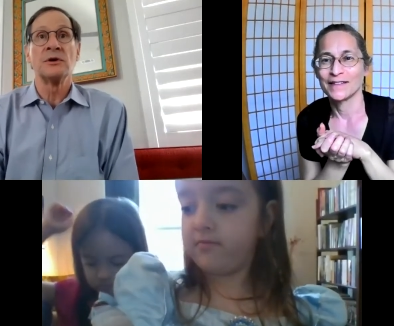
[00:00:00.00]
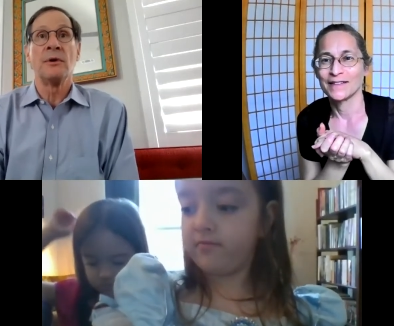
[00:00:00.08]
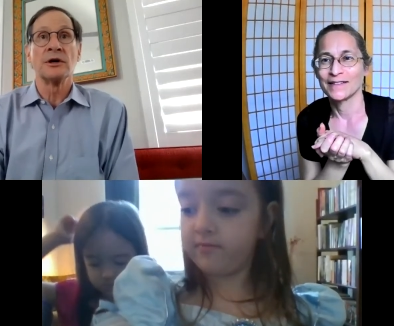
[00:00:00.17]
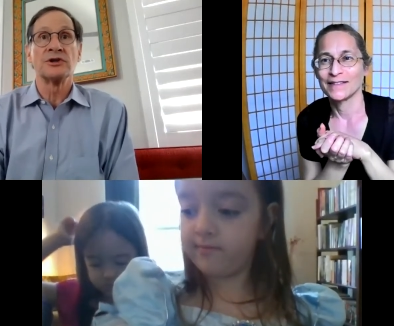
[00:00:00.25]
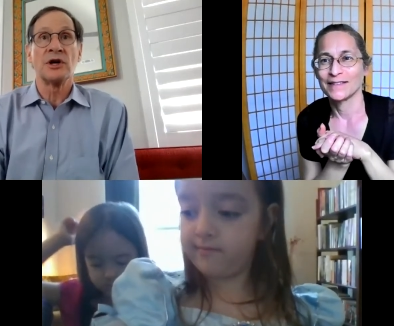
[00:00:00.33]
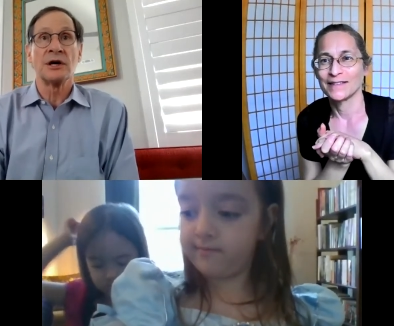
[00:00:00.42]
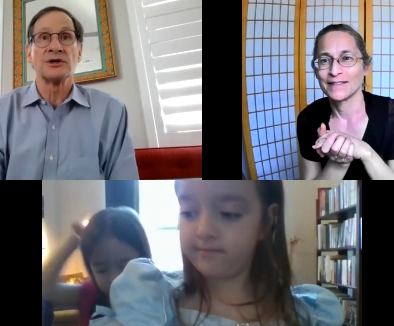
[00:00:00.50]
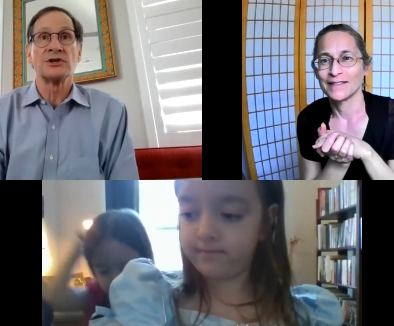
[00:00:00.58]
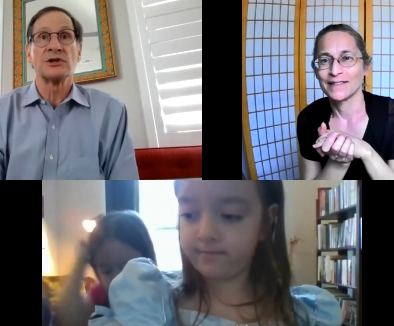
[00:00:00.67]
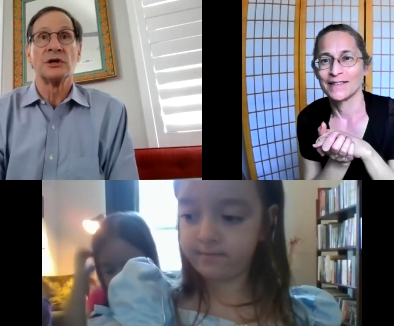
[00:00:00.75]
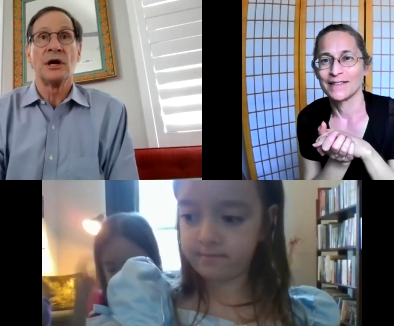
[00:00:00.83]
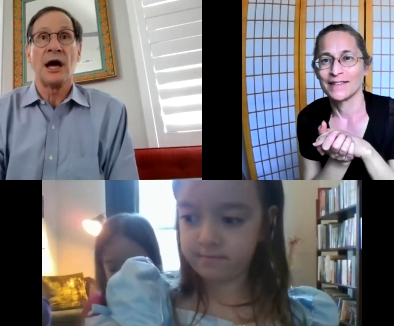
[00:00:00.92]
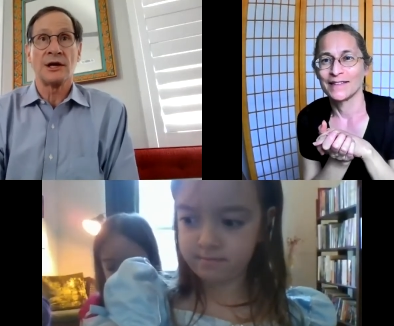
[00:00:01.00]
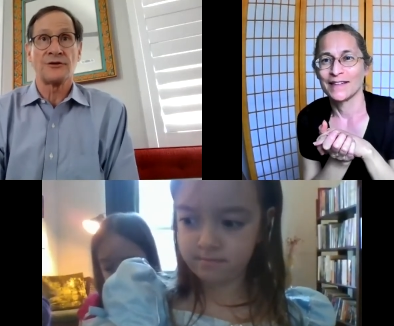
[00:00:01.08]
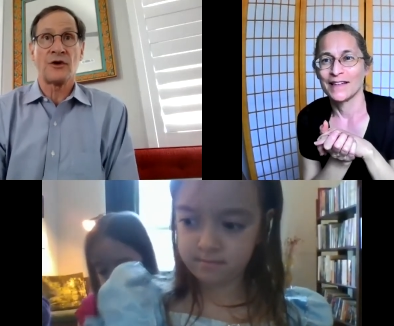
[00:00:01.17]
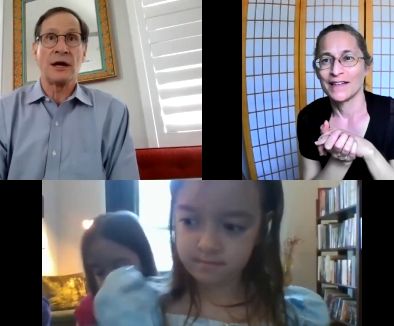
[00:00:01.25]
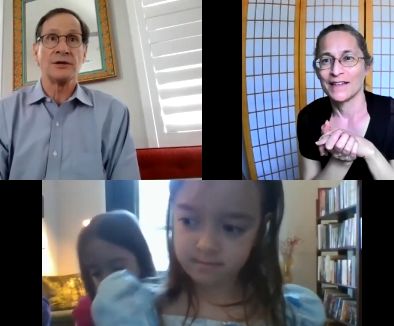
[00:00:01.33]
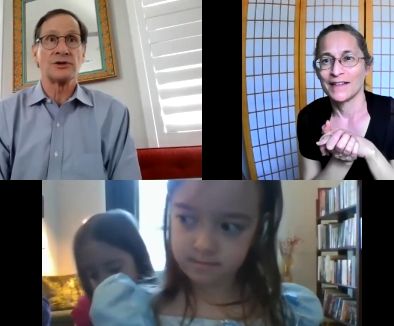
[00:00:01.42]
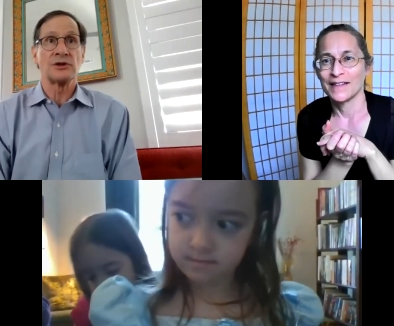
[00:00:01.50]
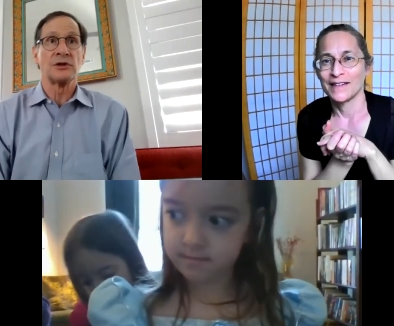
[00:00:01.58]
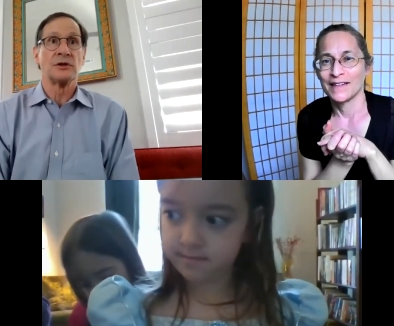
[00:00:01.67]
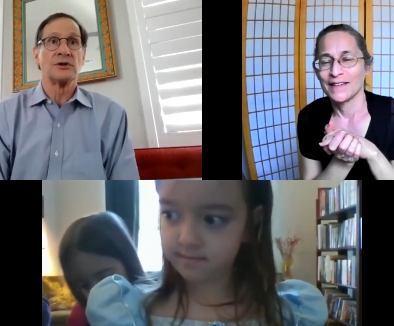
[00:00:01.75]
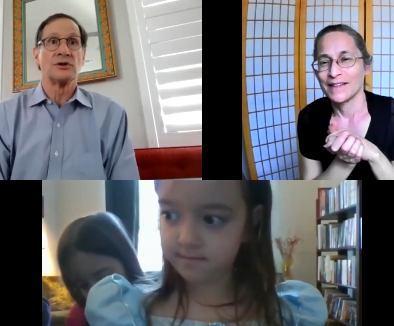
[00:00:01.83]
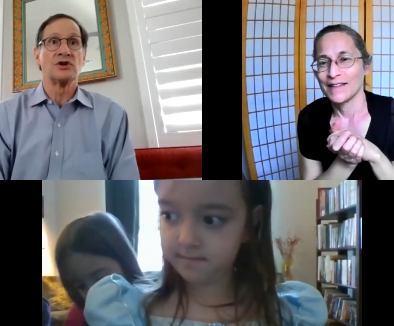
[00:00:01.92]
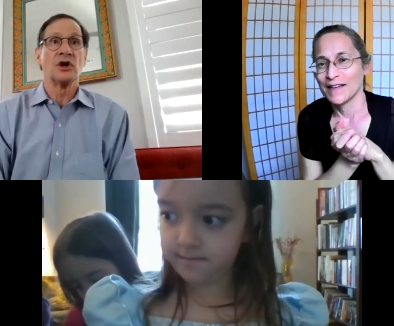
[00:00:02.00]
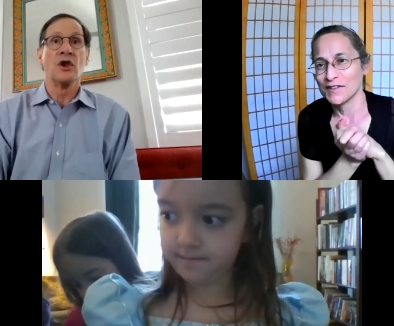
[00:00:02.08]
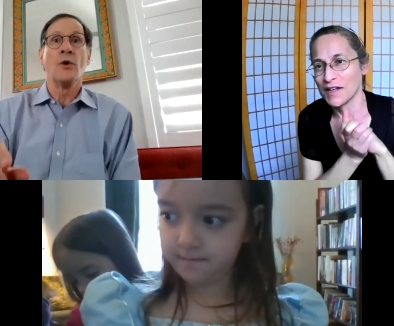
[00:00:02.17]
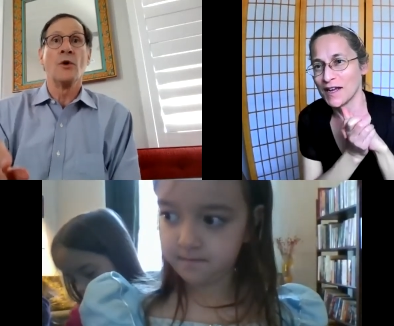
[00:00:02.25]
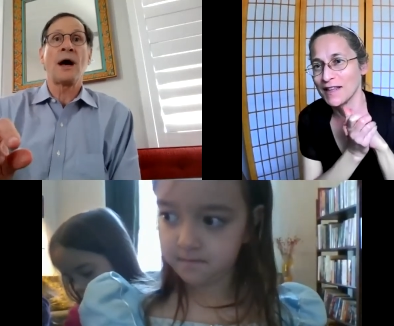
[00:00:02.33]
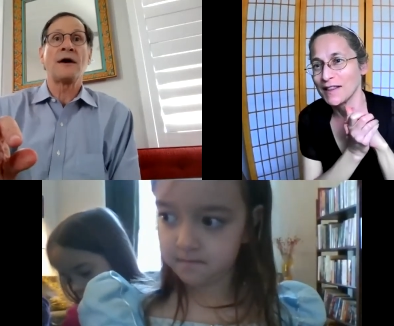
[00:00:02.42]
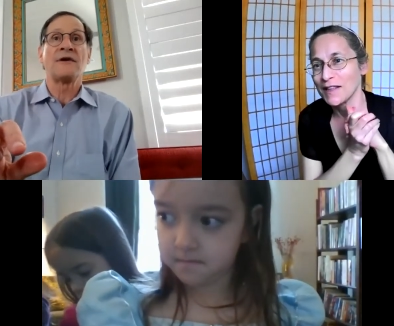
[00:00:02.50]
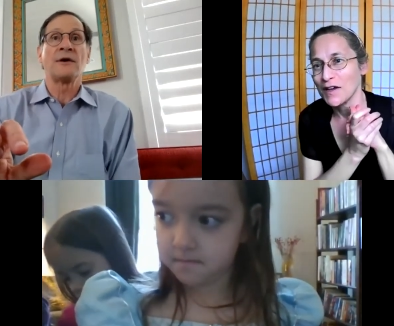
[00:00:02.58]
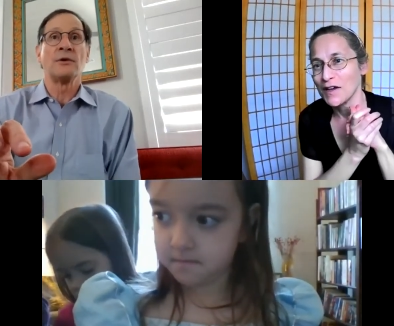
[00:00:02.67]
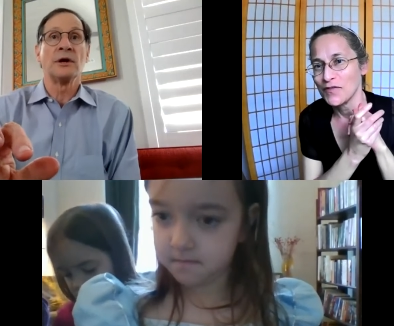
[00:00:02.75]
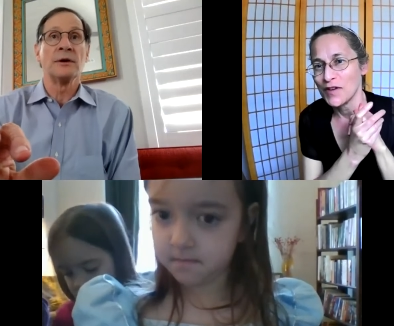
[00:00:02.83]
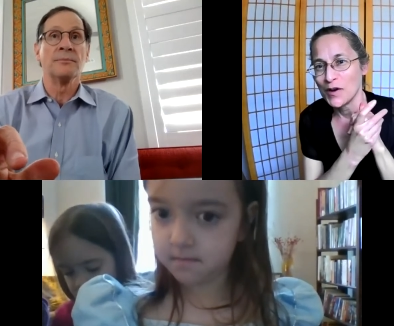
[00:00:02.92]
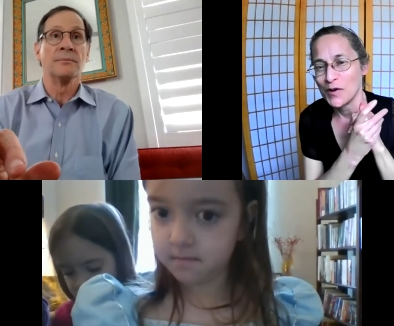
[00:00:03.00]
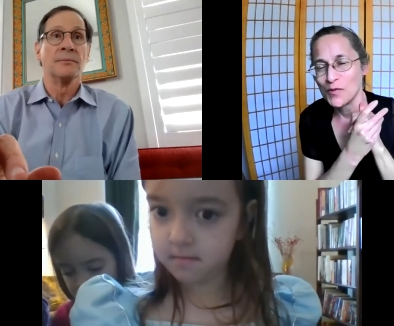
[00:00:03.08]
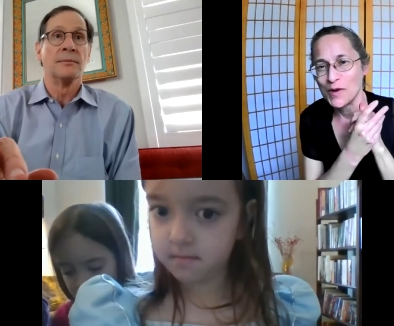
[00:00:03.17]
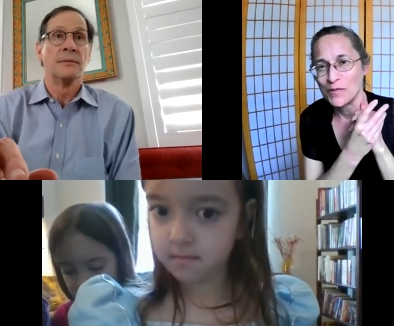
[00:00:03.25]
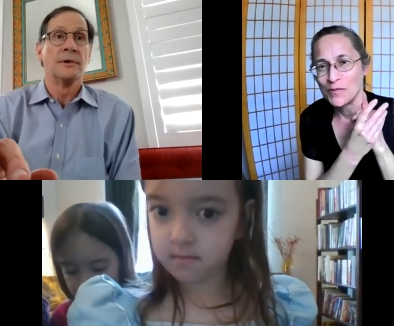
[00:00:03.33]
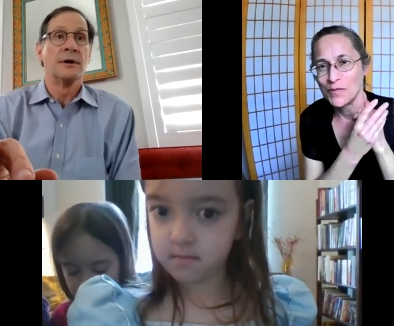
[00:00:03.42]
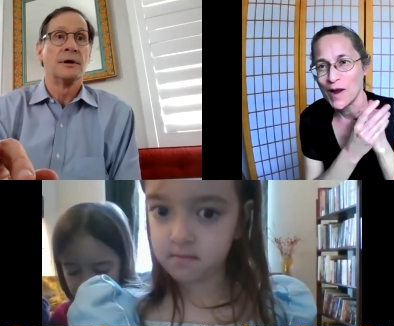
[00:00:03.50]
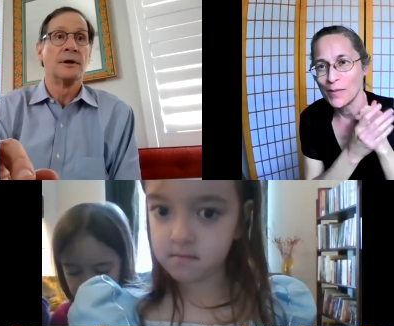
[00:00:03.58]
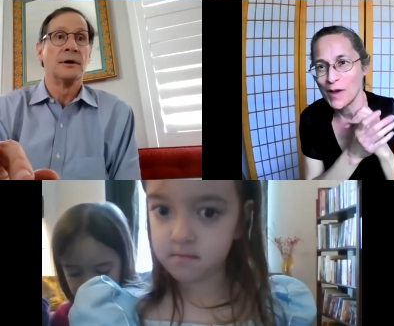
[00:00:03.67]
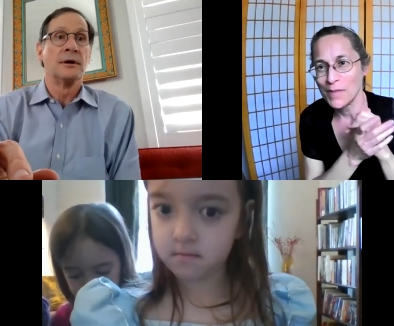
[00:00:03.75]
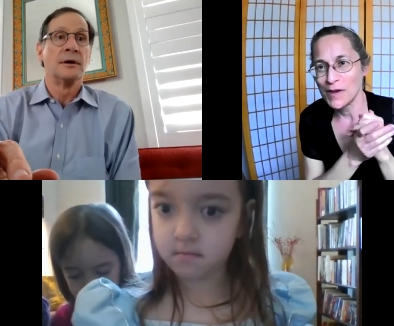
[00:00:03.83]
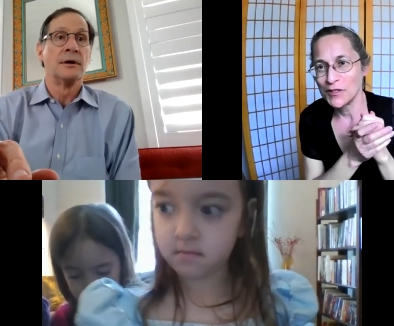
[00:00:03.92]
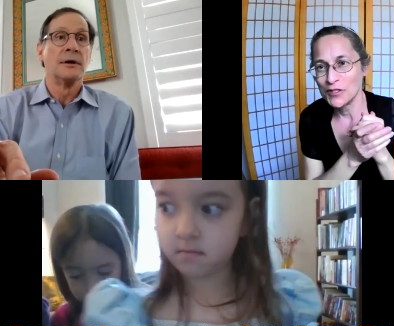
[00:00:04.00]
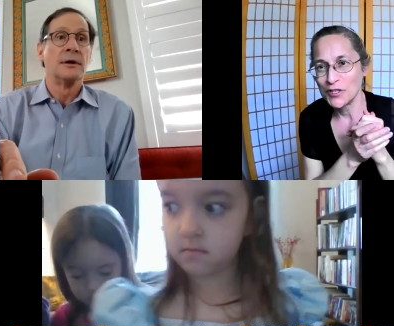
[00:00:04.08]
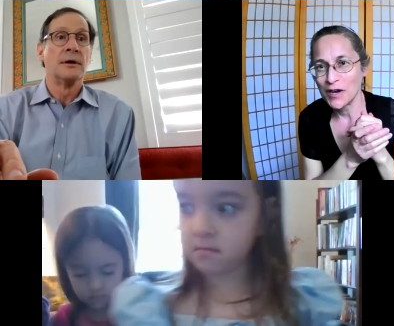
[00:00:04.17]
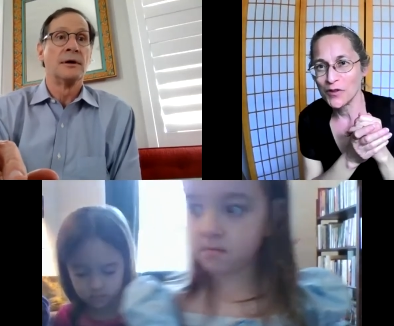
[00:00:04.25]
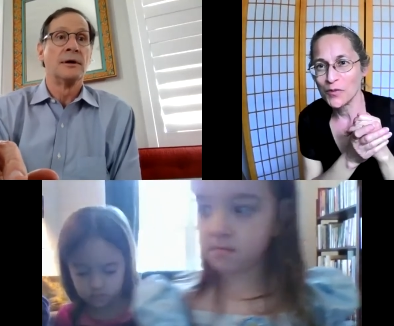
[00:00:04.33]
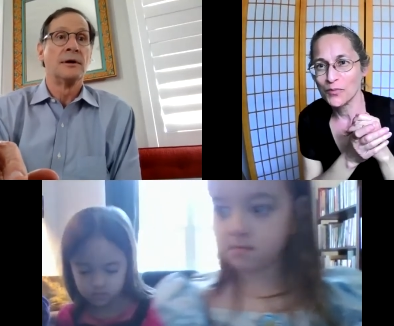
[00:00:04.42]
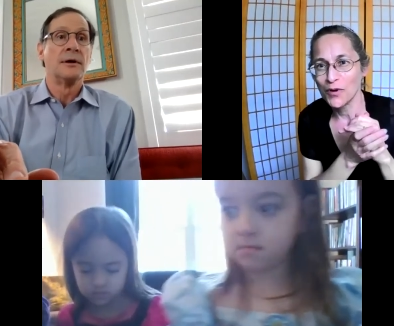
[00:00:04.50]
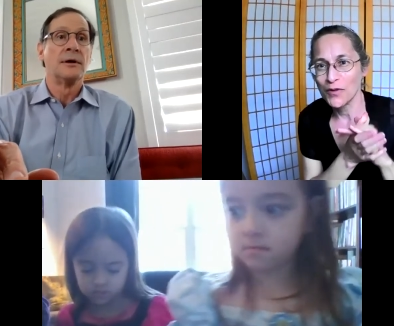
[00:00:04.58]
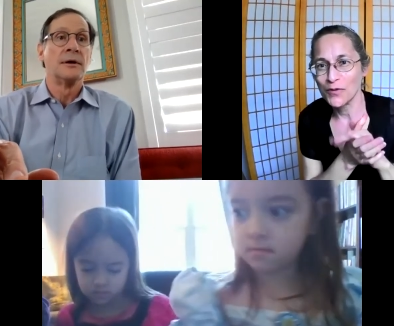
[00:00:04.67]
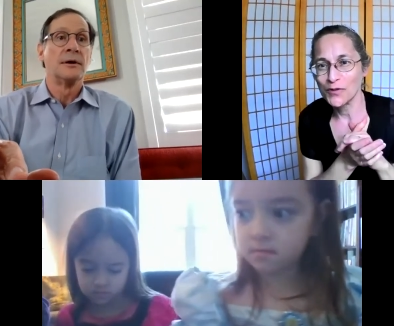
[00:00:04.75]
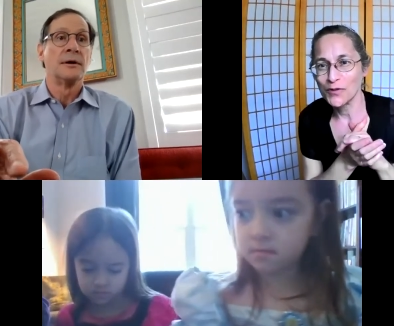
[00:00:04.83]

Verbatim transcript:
Speaker 1: amongst us as friends.
Speaker 2: Yes, and I love how when Rabbi mentioned how the brothers